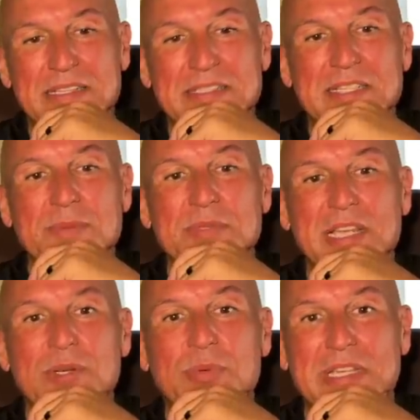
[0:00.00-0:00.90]
it seems
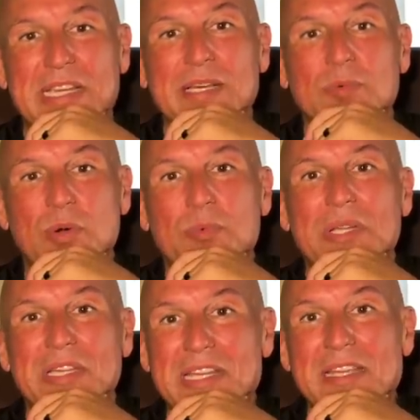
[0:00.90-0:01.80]
like we get what
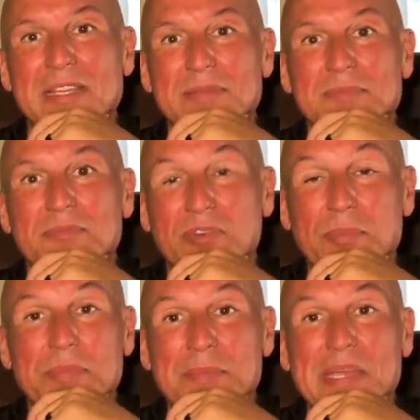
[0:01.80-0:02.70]
we need
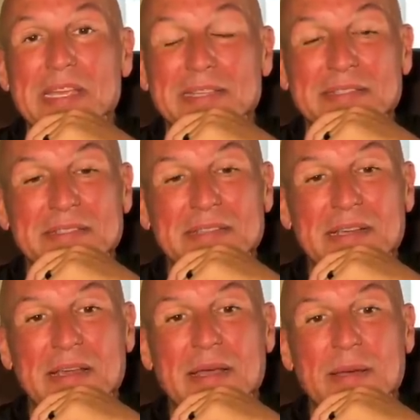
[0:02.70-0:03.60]
from the meat.
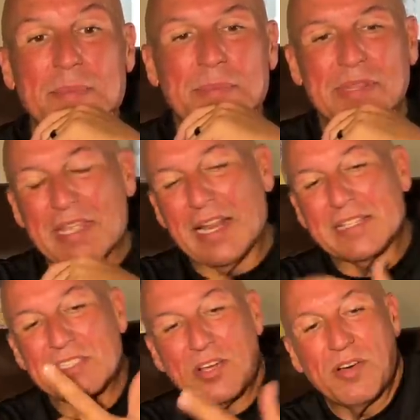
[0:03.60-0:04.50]
But then
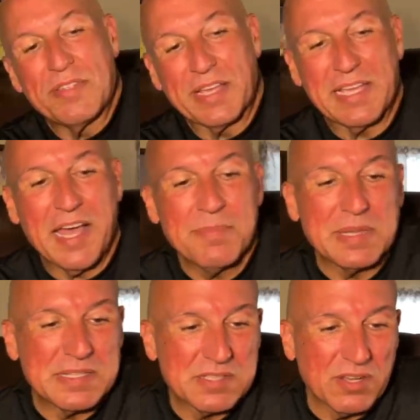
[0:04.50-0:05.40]
I saw in the
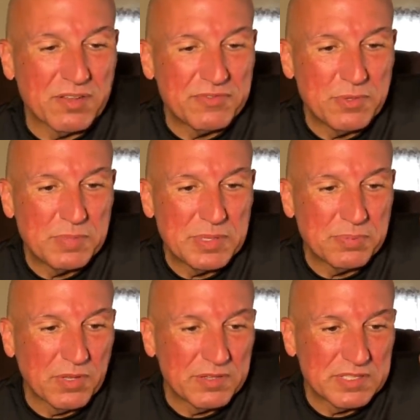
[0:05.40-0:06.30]
comments on a few
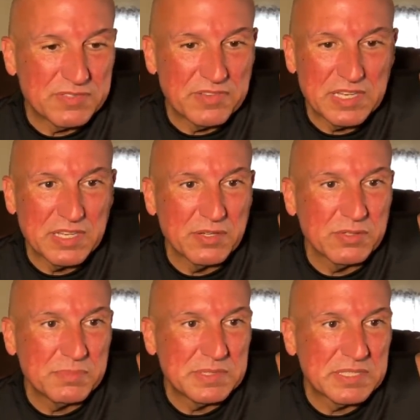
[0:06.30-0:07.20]
people on this
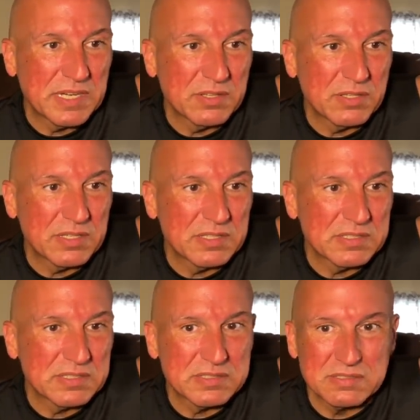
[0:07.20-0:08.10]
video, let me take a look at
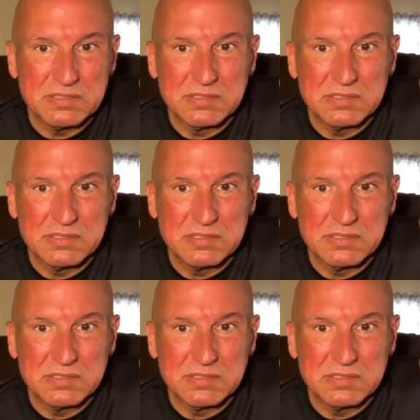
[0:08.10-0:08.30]
this.